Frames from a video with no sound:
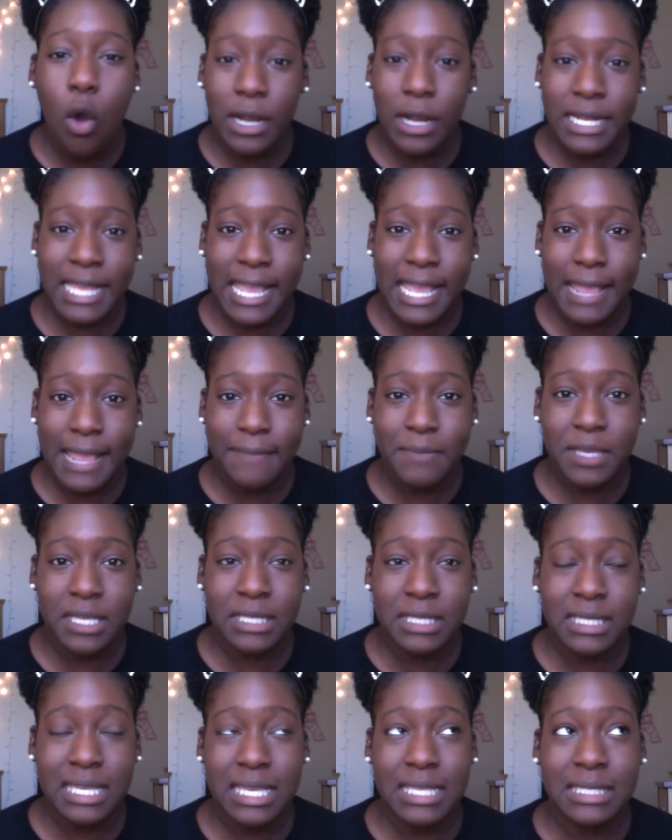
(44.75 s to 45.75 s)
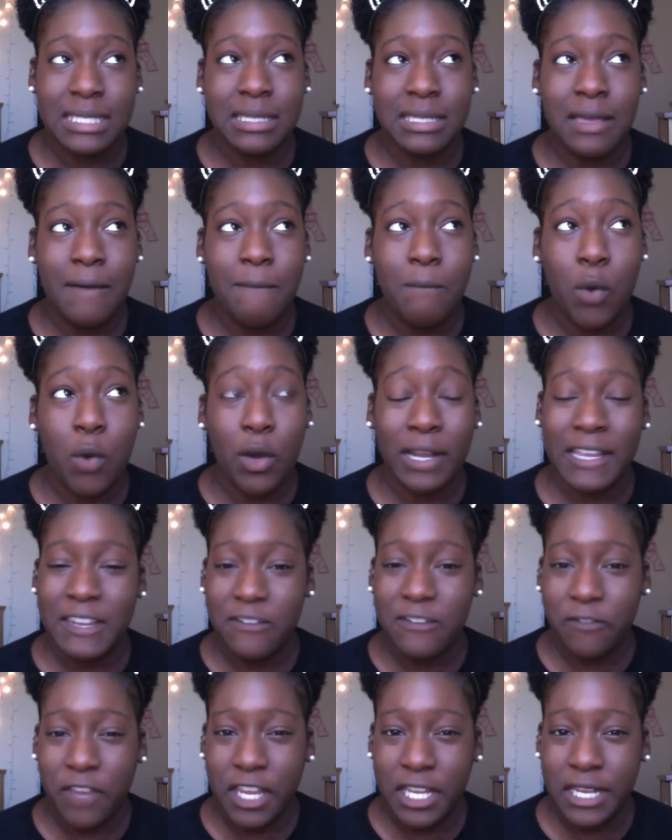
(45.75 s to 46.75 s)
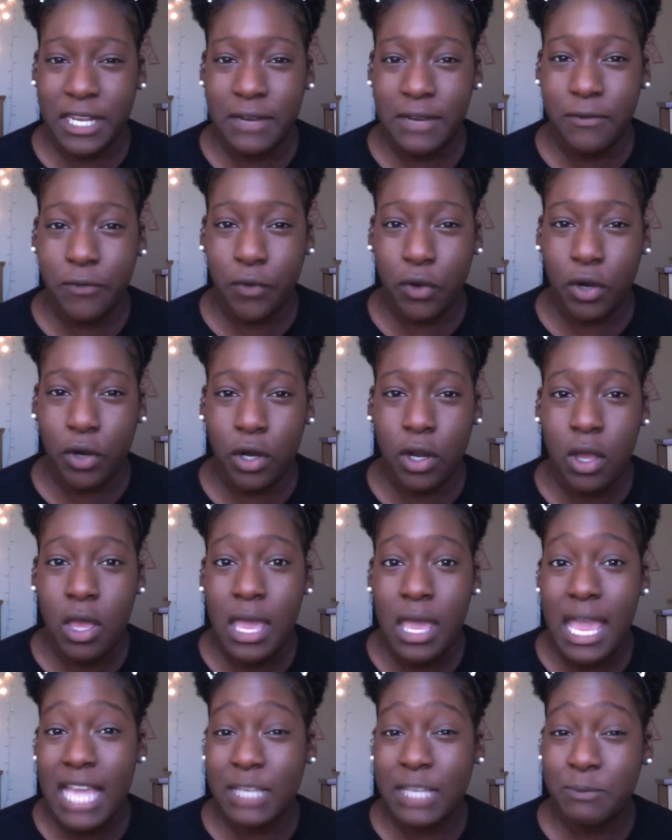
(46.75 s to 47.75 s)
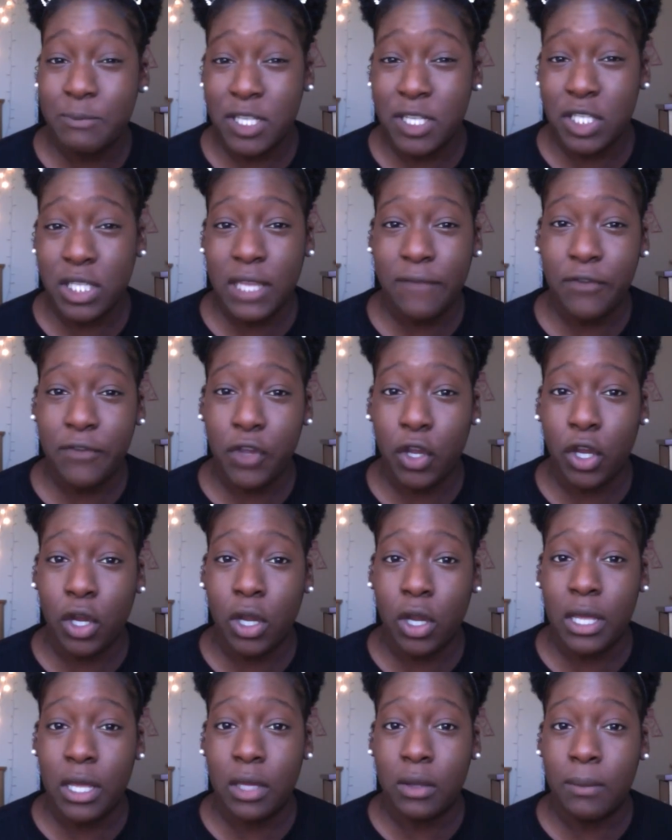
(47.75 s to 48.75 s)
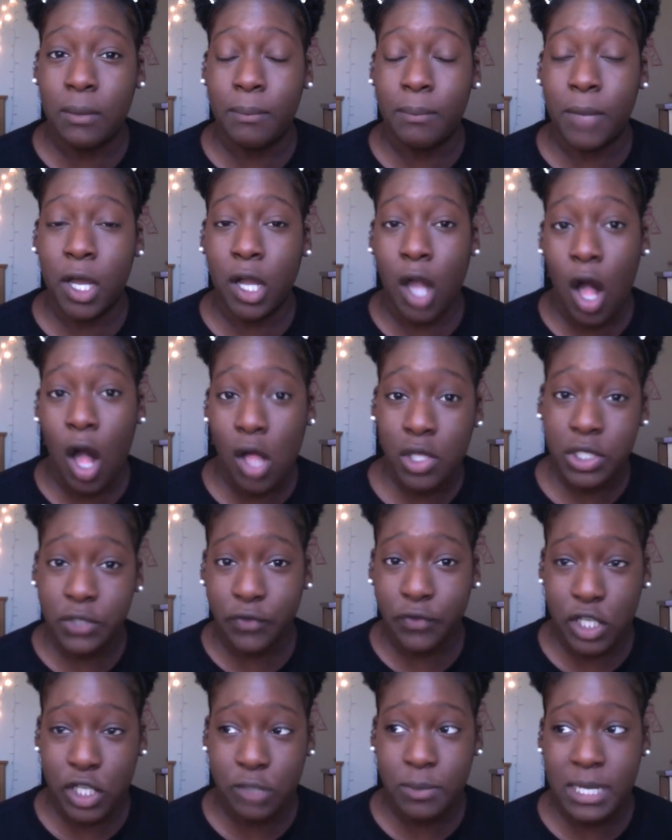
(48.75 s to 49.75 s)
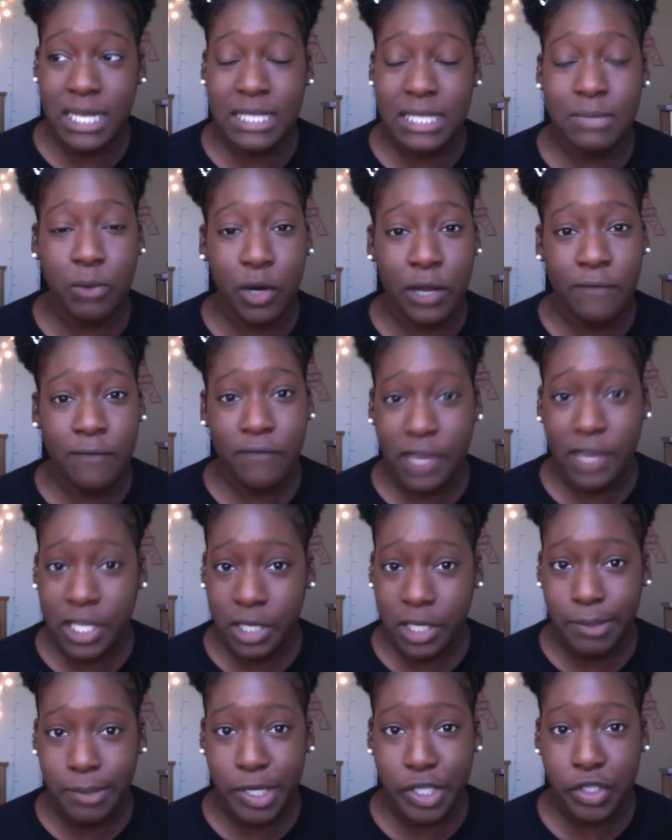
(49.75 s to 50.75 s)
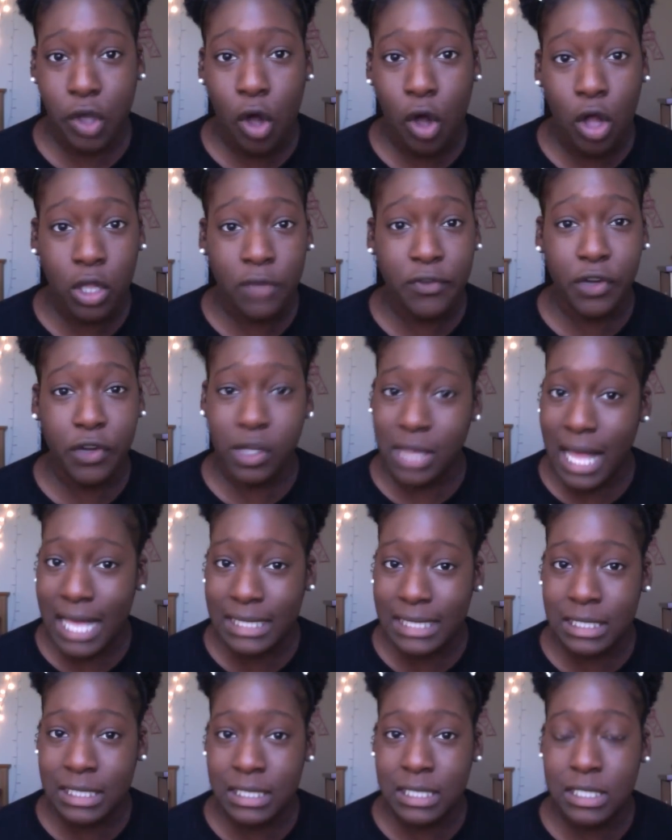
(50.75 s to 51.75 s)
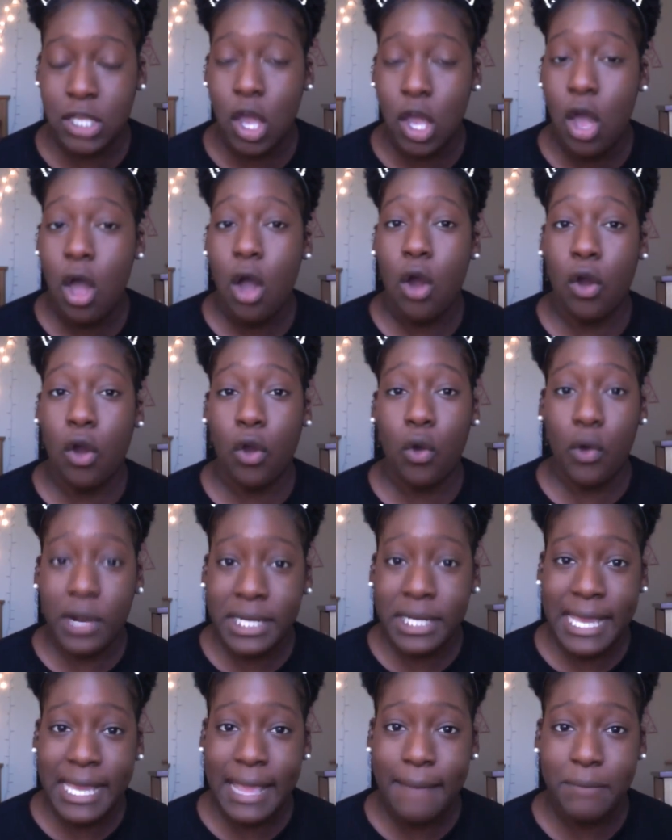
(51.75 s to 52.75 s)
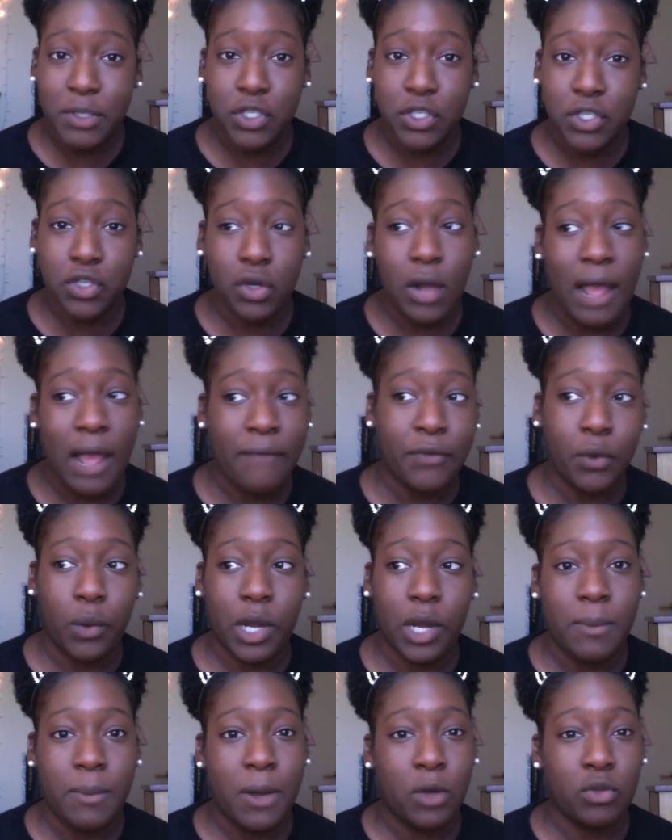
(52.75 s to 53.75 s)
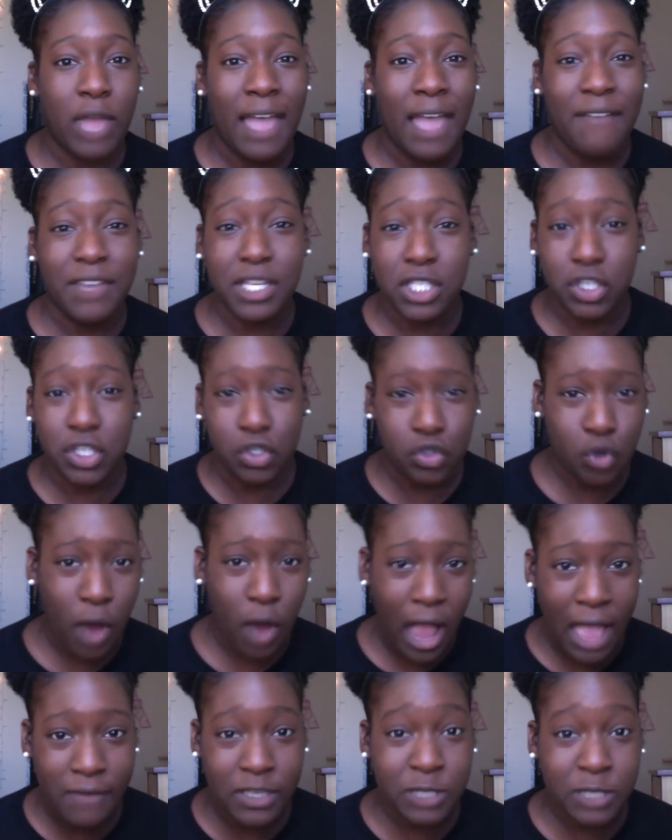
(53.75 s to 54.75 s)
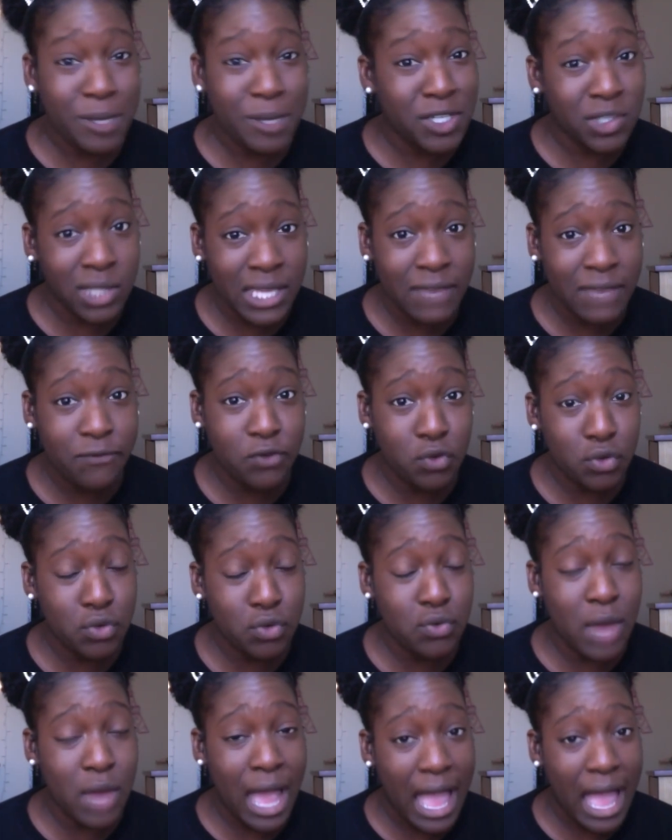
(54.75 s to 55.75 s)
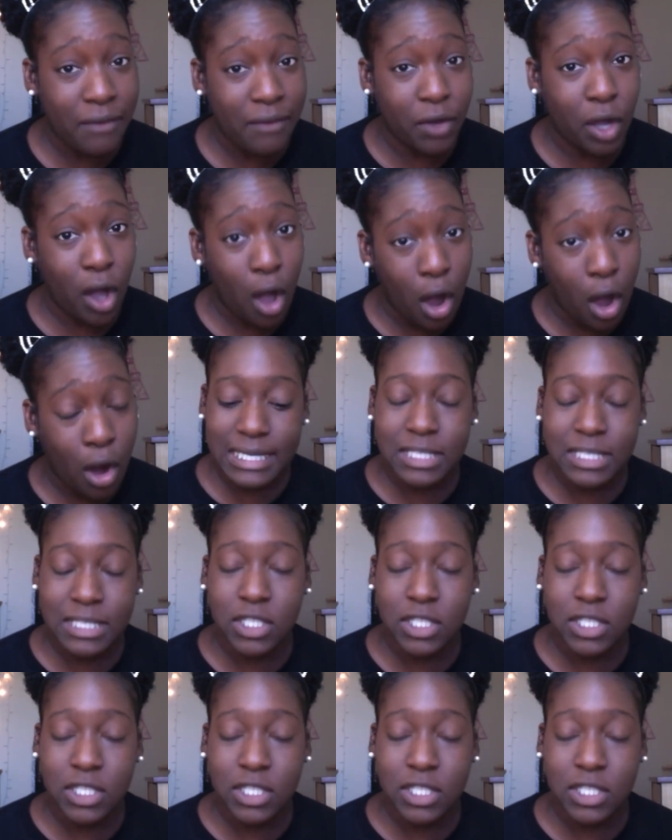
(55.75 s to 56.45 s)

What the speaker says: On campus is more convenient for, especially if you're a college freshman, it's more convenient because all of your classes are on campus. You don't have to worry about having to drive, especially if you do not have a car.